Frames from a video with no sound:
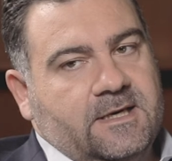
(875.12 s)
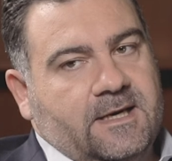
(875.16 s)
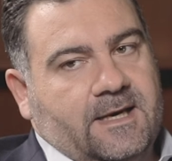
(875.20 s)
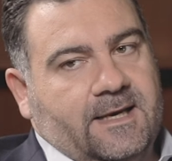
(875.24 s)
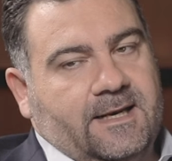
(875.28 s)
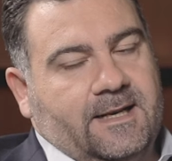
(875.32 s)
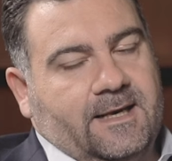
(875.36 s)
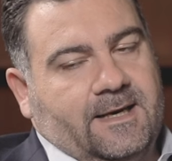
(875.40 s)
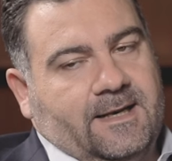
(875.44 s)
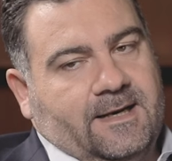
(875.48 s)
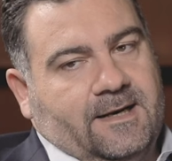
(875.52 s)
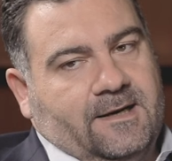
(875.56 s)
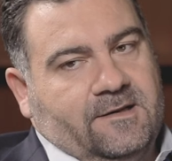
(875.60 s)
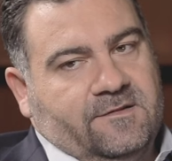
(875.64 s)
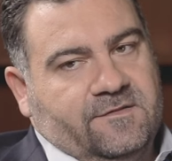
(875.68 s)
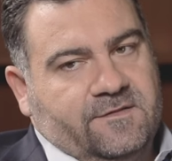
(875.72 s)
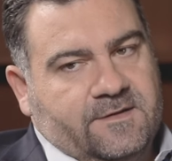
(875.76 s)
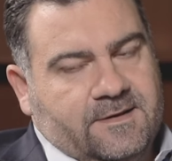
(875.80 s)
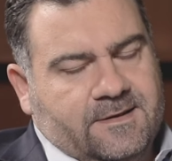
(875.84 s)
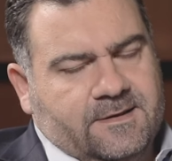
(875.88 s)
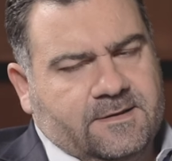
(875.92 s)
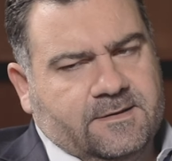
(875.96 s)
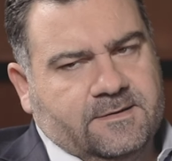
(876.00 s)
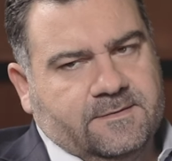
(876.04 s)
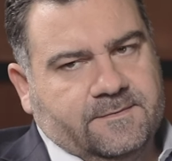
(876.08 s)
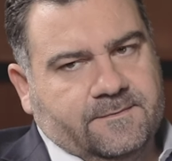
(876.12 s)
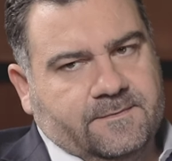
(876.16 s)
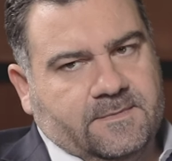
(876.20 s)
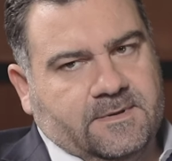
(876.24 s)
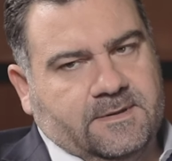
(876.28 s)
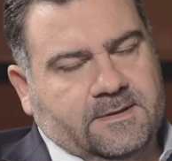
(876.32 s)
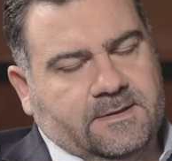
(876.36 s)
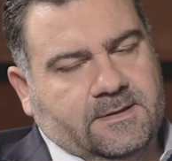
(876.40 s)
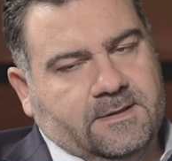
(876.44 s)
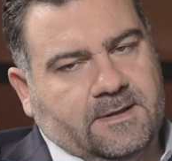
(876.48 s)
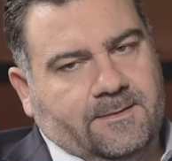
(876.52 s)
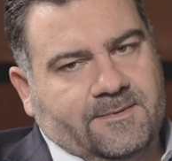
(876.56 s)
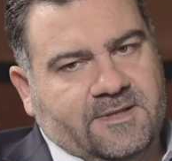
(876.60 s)
And I think
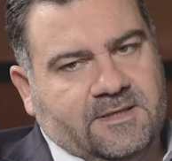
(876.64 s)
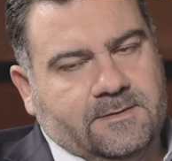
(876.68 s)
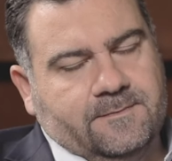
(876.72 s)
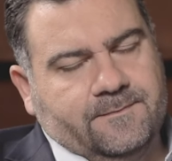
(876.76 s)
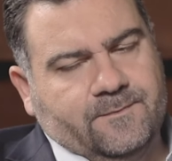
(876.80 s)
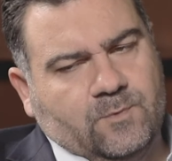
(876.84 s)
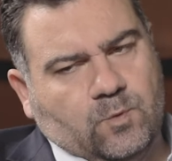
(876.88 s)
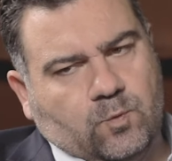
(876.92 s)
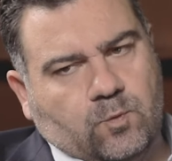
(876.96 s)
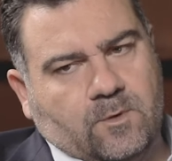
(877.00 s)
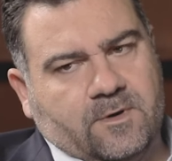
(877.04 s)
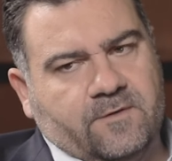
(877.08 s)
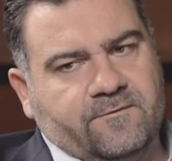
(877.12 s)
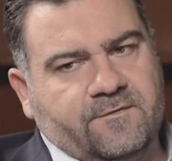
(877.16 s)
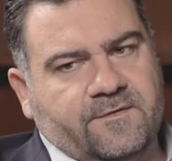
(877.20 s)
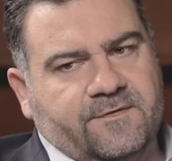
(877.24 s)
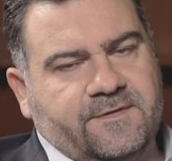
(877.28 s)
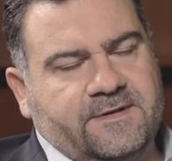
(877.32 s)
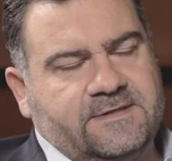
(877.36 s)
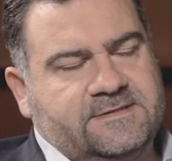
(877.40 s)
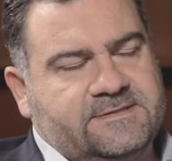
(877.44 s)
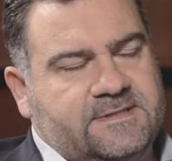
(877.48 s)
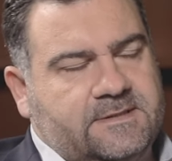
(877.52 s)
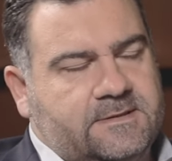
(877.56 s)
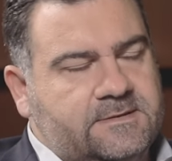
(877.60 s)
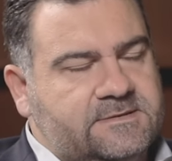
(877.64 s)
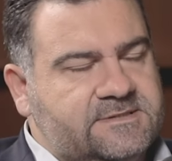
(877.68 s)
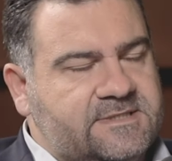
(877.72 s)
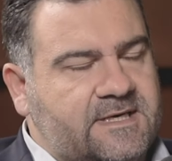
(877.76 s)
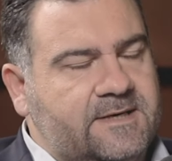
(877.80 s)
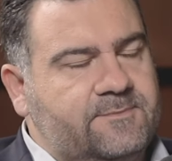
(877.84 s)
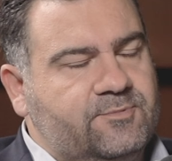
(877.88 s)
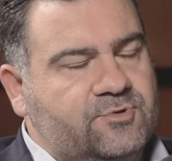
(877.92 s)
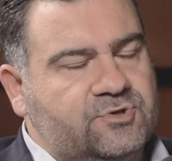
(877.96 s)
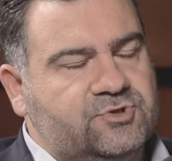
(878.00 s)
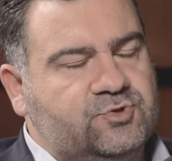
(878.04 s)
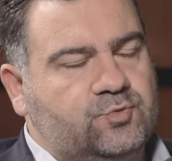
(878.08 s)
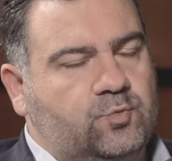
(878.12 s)
I mean, one of the things that
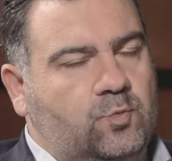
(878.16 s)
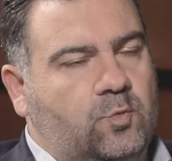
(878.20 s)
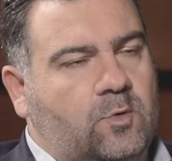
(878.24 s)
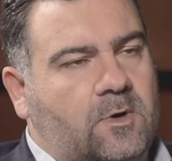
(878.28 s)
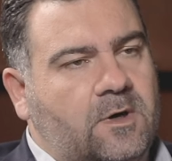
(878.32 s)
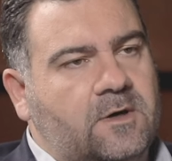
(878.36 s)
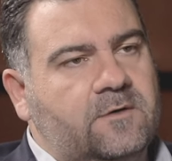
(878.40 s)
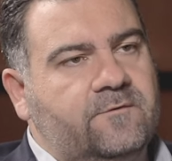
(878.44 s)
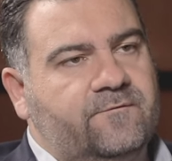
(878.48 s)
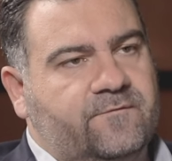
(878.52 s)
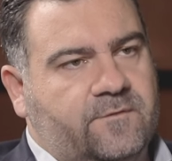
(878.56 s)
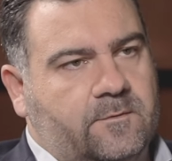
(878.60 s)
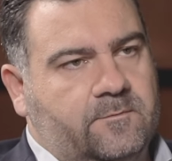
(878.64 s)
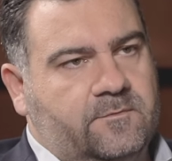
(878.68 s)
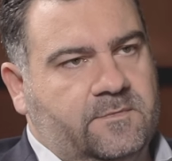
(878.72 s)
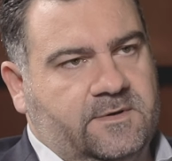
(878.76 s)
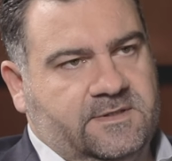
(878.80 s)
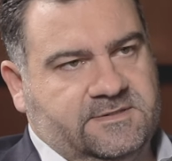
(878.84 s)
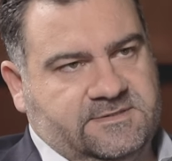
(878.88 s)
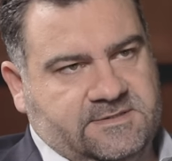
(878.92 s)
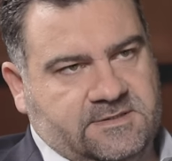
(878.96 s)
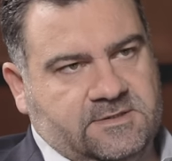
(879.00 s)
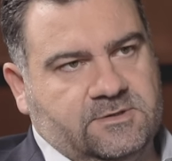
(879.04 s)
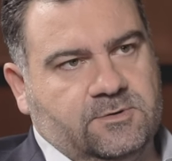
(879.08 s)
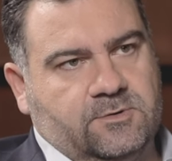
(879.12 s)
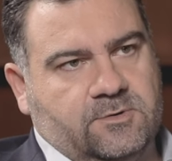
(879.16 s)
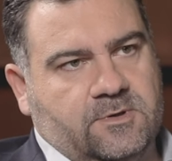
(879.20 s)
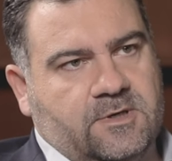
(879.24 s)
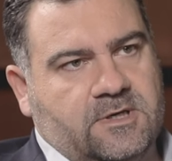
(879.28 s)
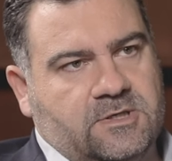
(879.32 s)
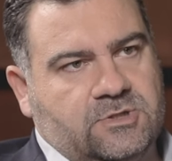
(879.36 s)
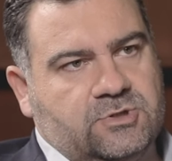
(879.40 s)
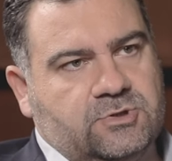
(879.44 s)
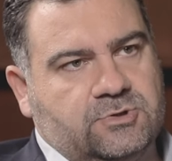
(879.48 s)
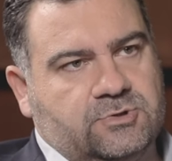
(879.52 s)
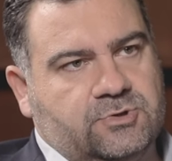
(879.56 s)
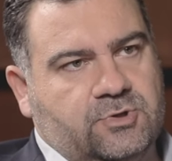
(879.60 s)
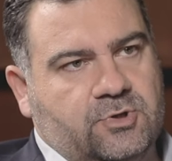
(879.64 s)
Cyprus won from its
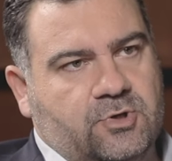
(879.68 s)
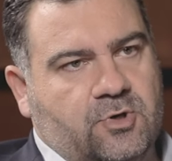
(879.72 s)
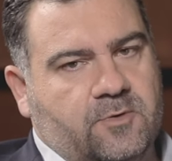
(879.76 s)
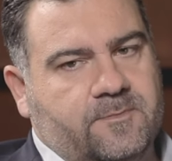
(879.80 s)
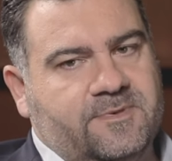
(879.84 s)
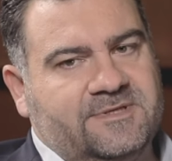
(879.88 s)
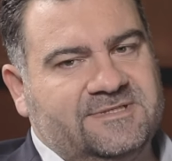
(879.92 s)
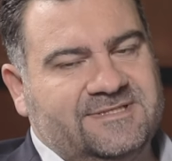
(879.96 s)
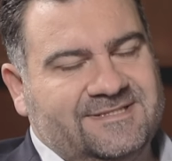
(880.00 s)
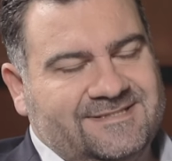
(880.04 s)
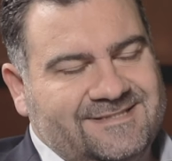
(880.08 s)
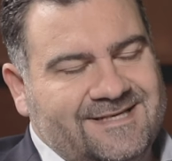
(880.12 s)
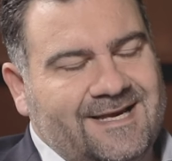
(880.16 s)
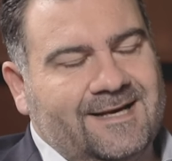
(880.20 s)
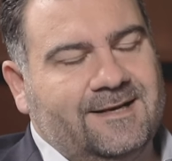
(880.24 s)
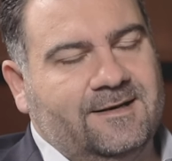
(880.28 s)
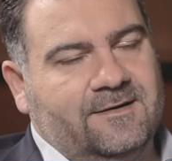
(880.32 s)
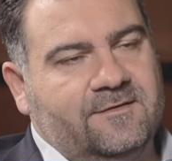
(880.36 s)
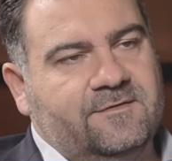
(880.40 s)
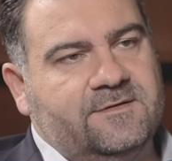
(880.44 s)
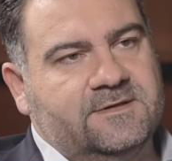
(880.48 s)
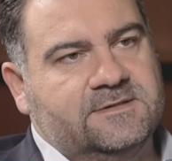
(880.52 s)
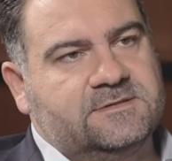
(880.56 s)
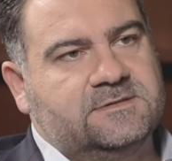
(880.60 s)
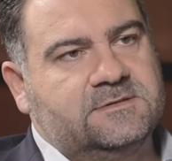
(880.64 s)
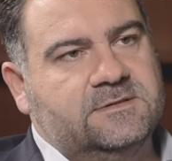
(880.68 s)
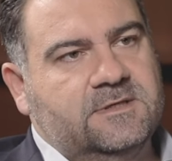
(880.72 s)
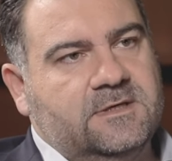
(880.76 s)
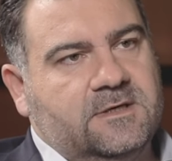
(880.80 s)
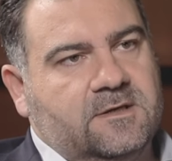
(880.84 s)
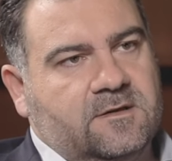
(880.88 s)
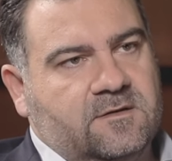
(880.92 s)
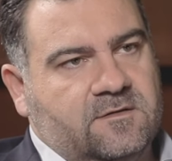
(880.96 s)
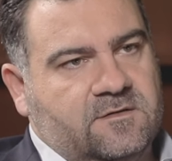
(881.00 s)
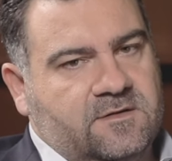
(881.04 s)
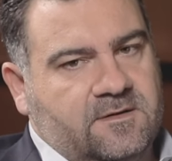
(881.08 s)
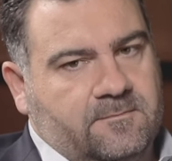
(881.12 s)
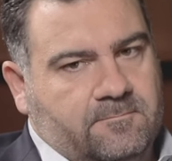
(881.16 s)
integration to Europe is exactly this:
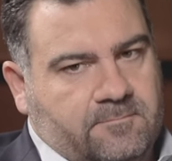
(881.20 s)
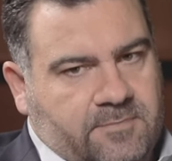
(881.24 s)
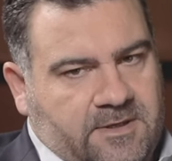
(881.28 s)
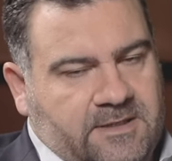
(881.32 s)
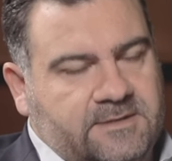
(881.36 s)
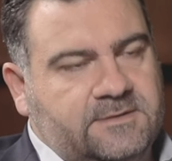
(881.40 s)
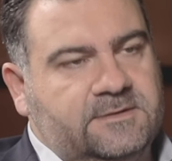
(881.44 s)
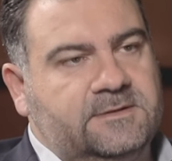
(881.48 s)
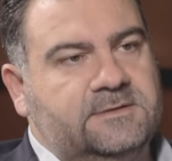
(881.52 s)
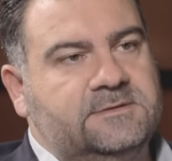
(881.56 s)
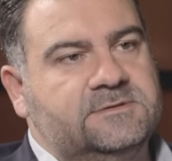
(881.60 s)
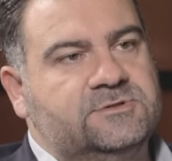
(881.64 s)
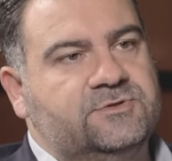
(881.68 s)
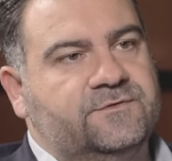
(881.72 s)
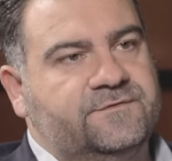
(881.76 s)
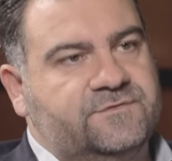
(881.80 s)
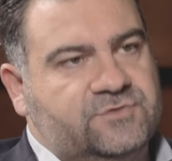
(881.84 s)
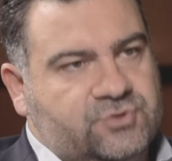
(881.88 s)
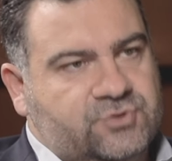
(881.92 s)
the abundance of